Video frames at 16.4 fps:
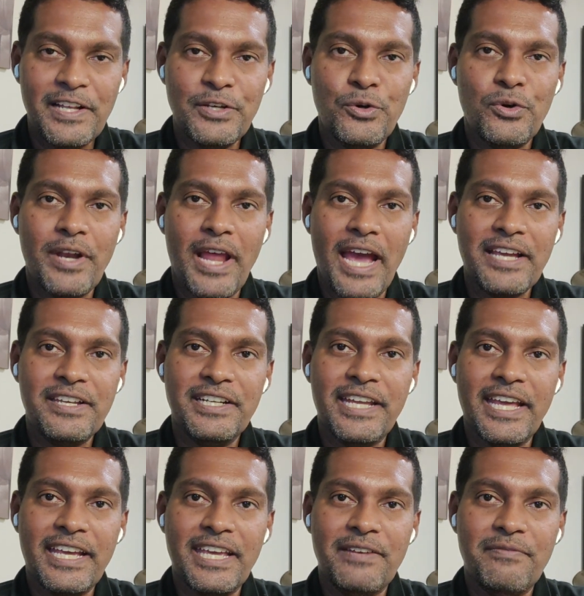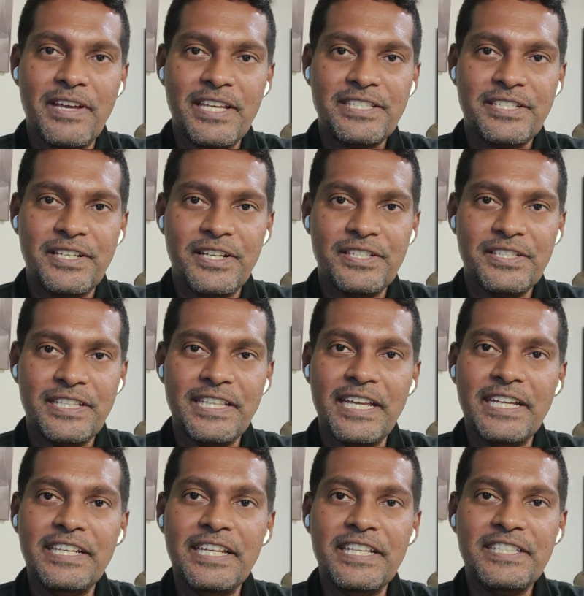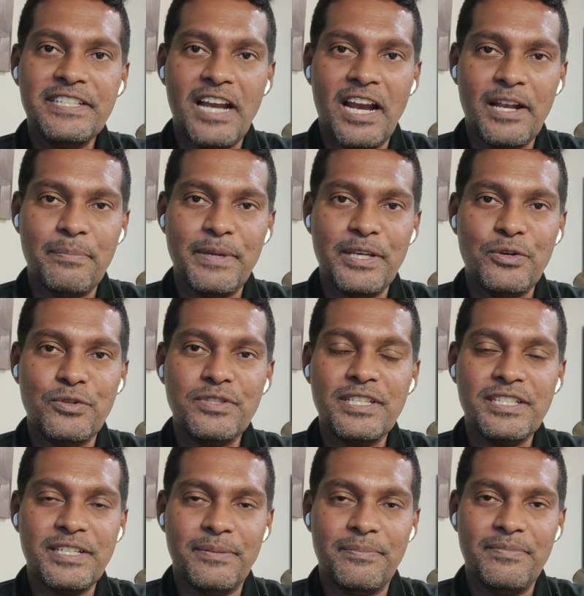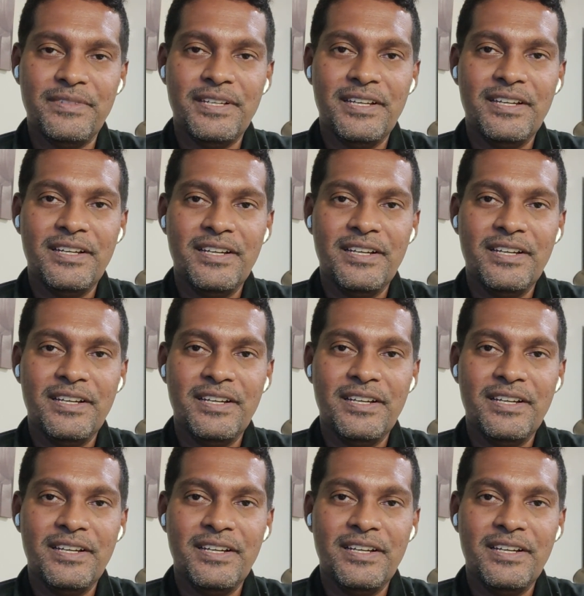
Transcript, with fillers: well-known agri-tech investors in the Indian startup ecosystem.